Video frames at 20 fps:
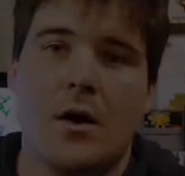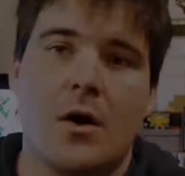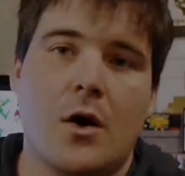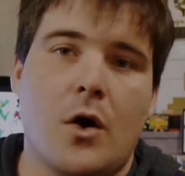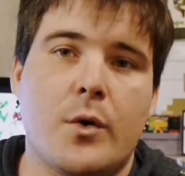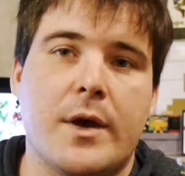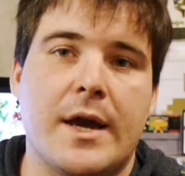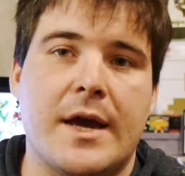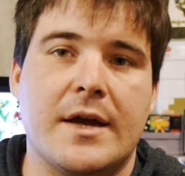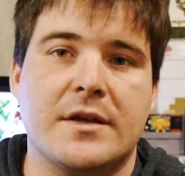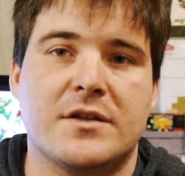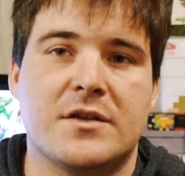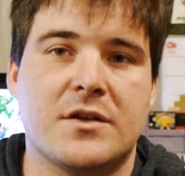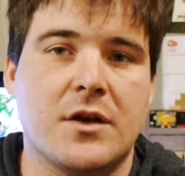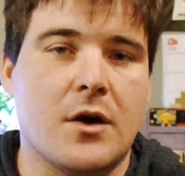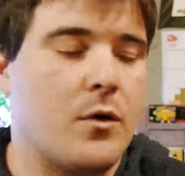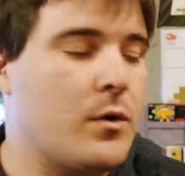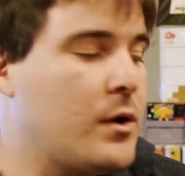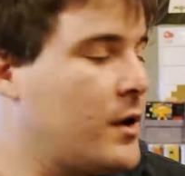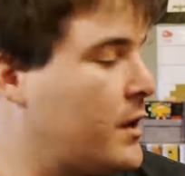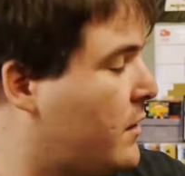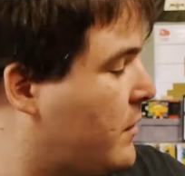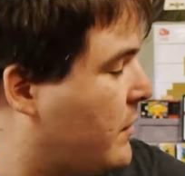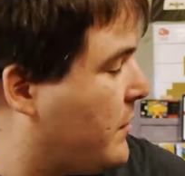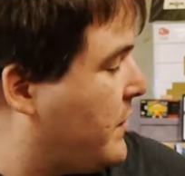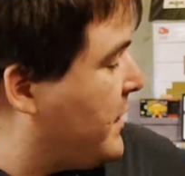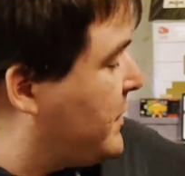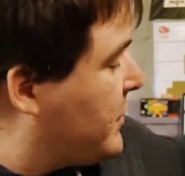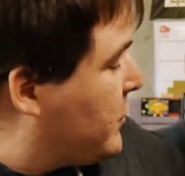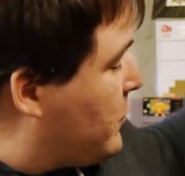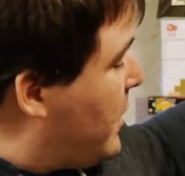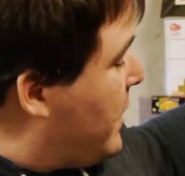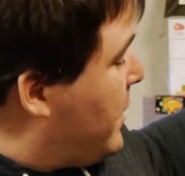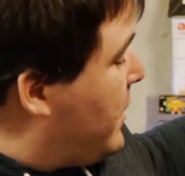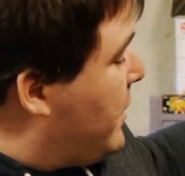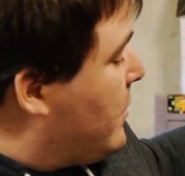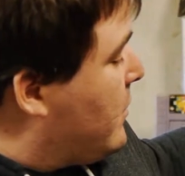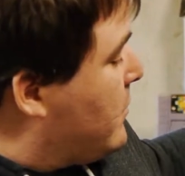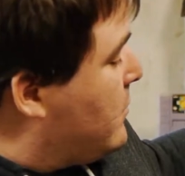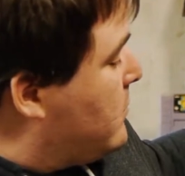Okay, so this right
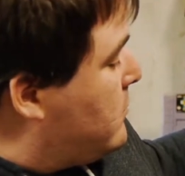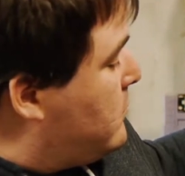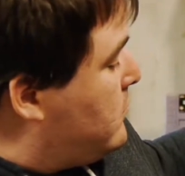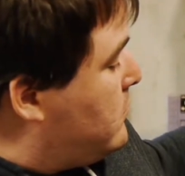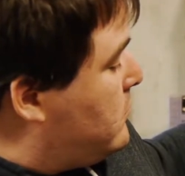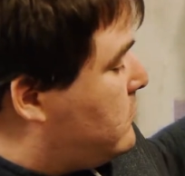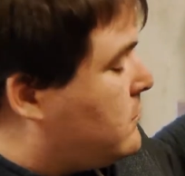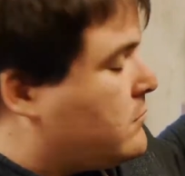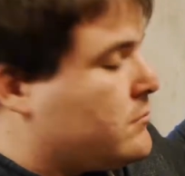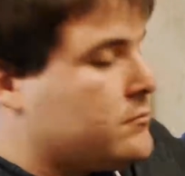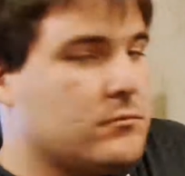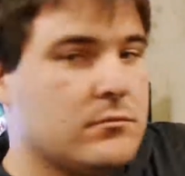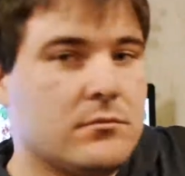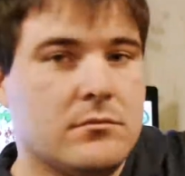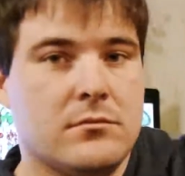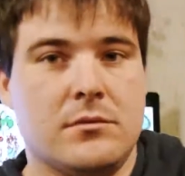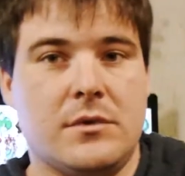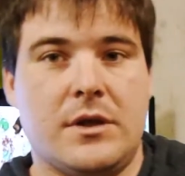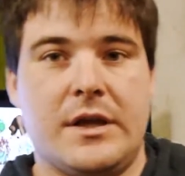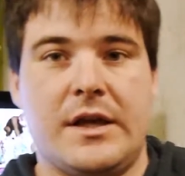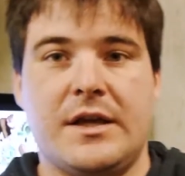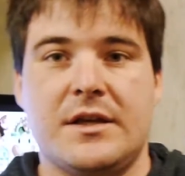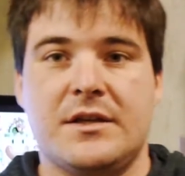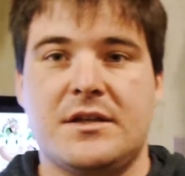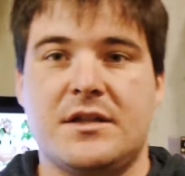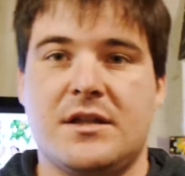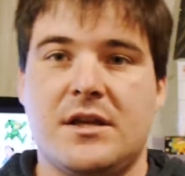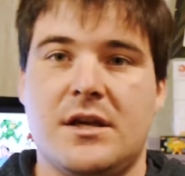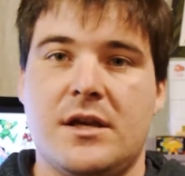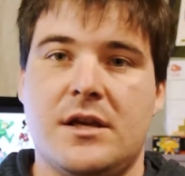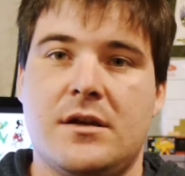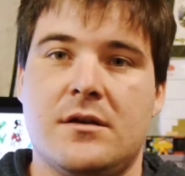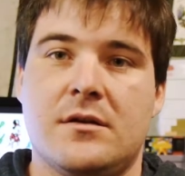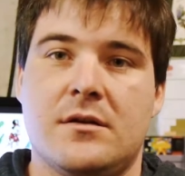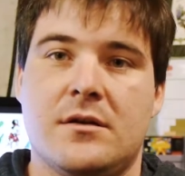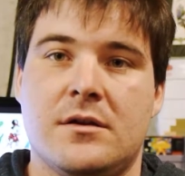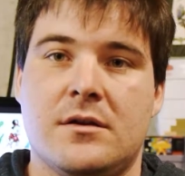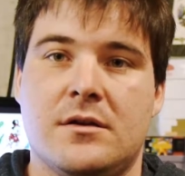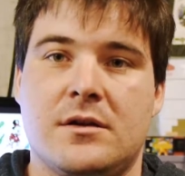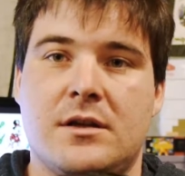here is the
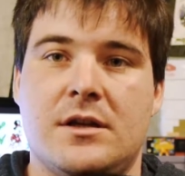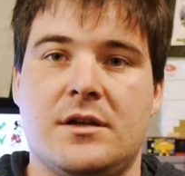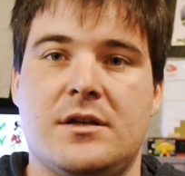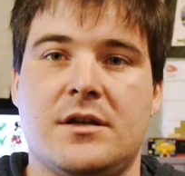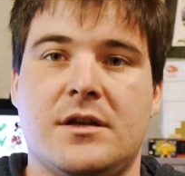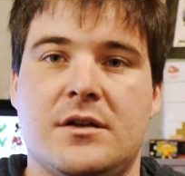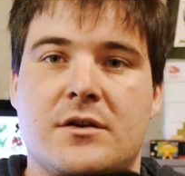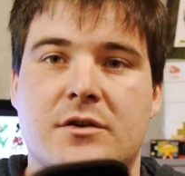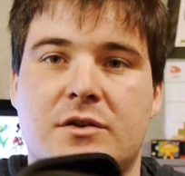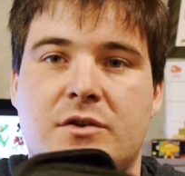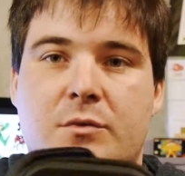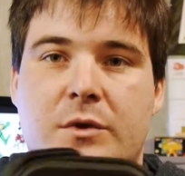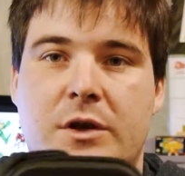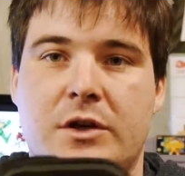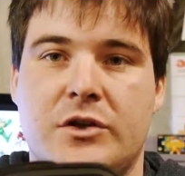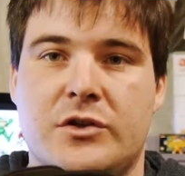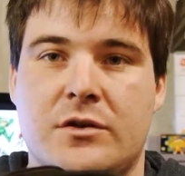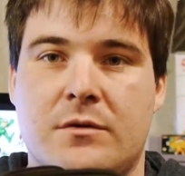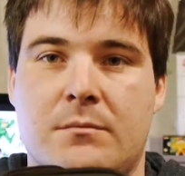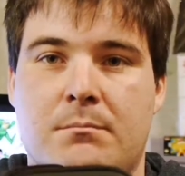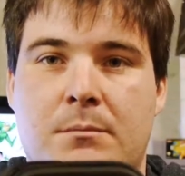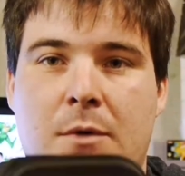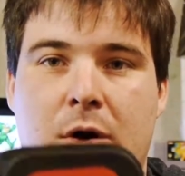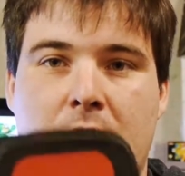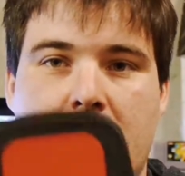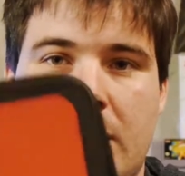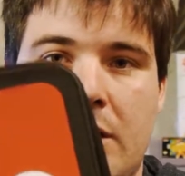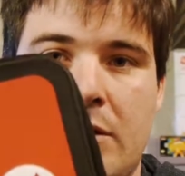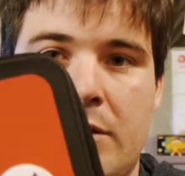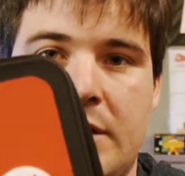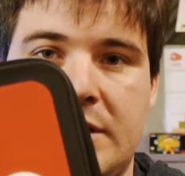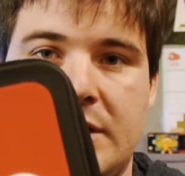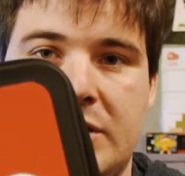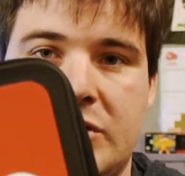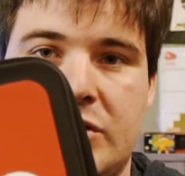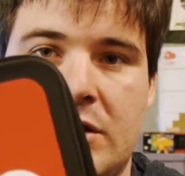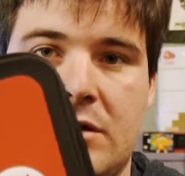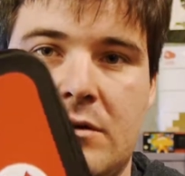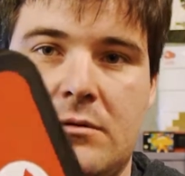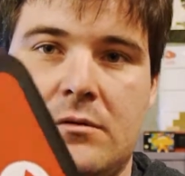Nintendo Switch Mario
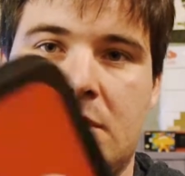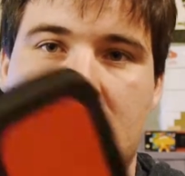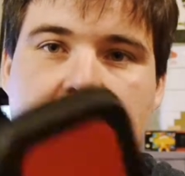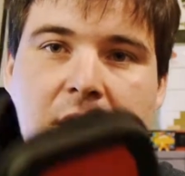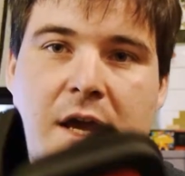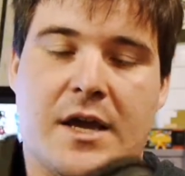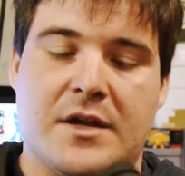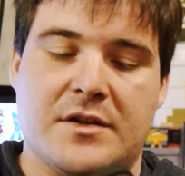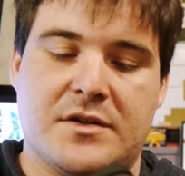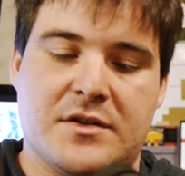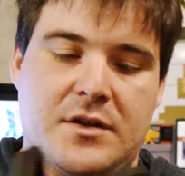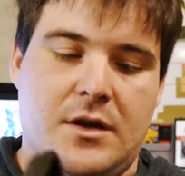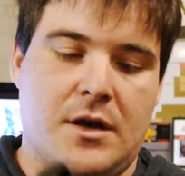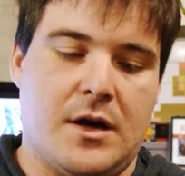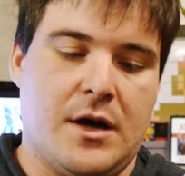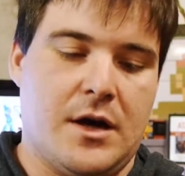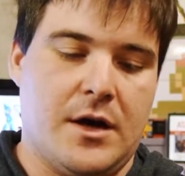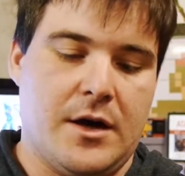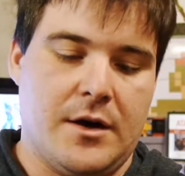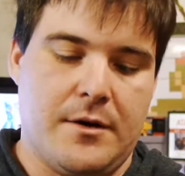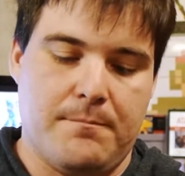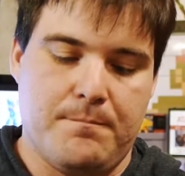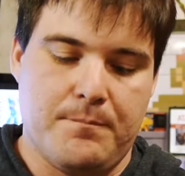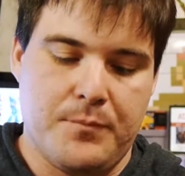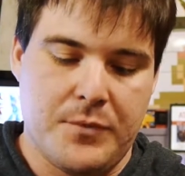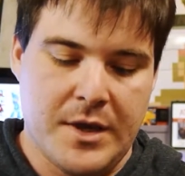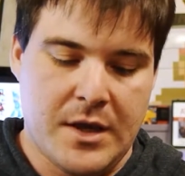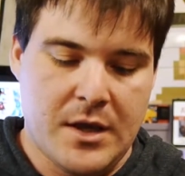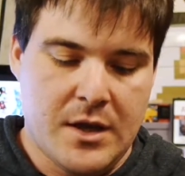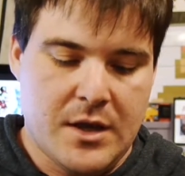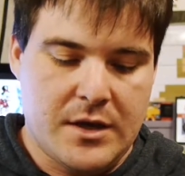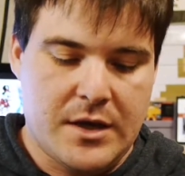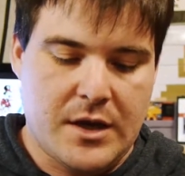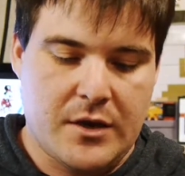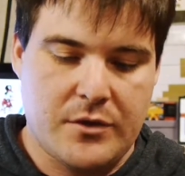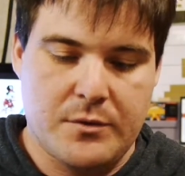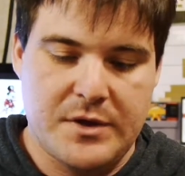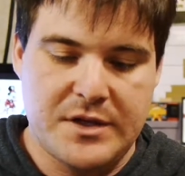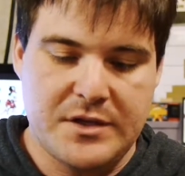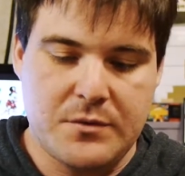Edition case. Now,
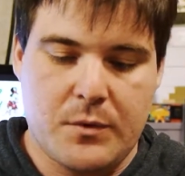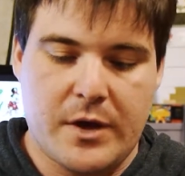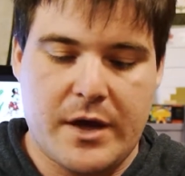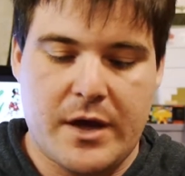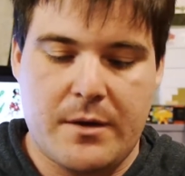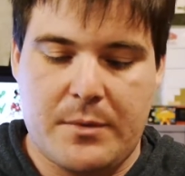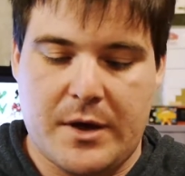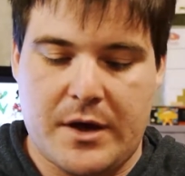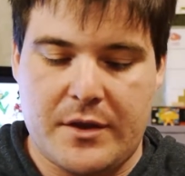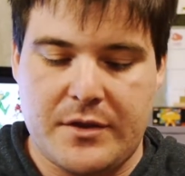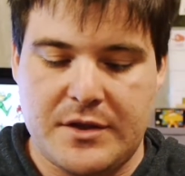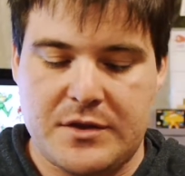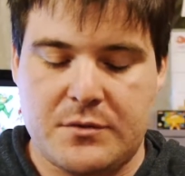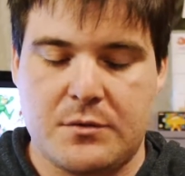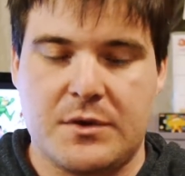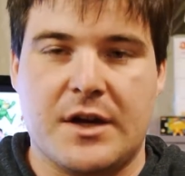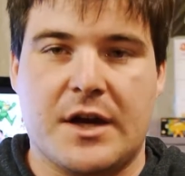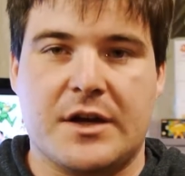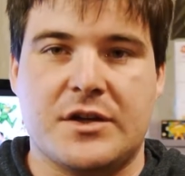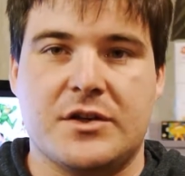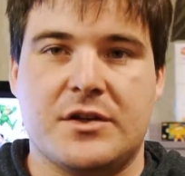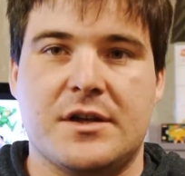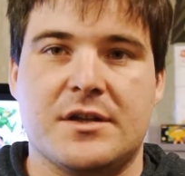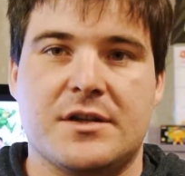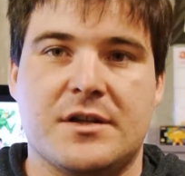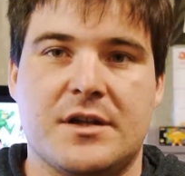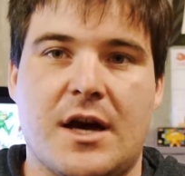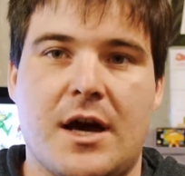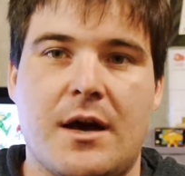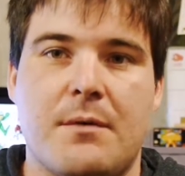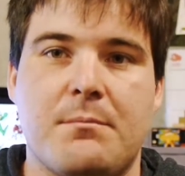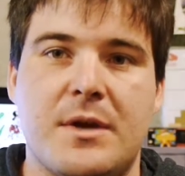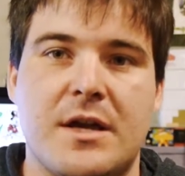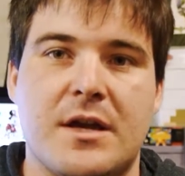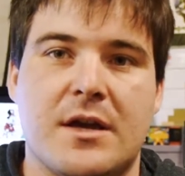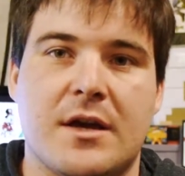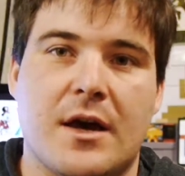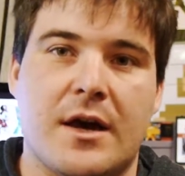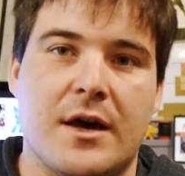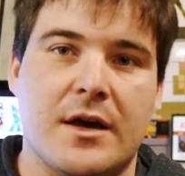the reason why I bought this one actually is not
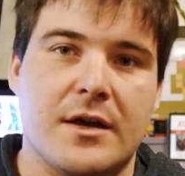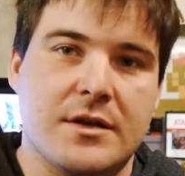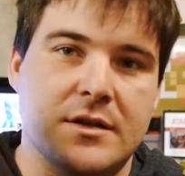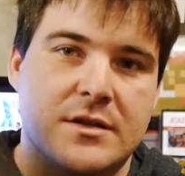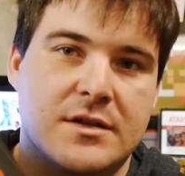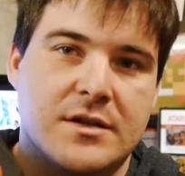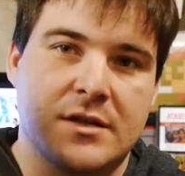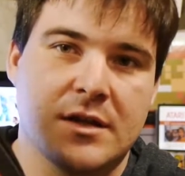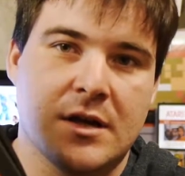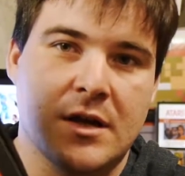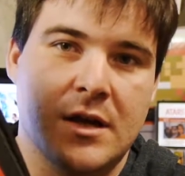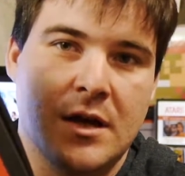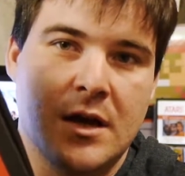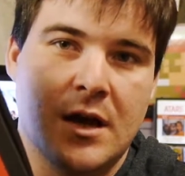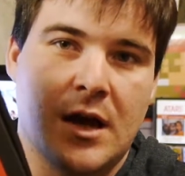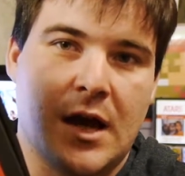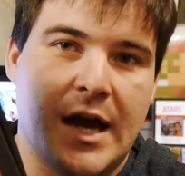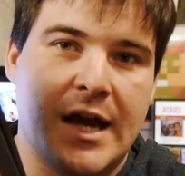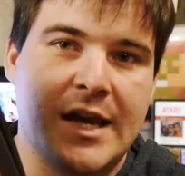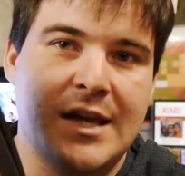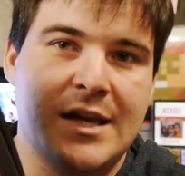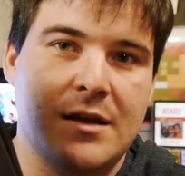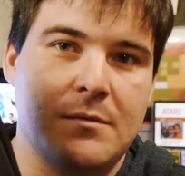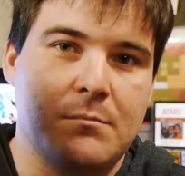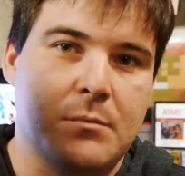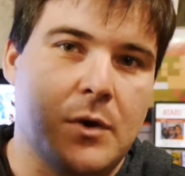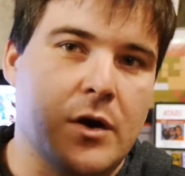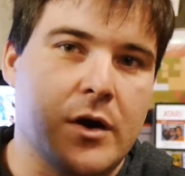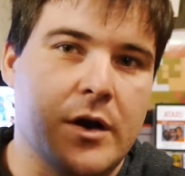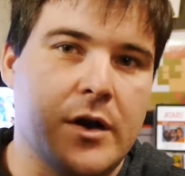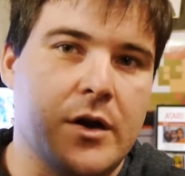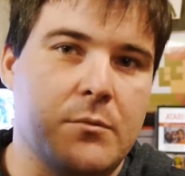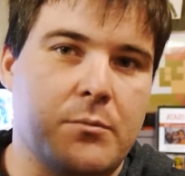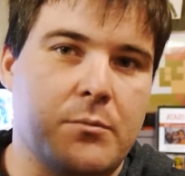because I need Mario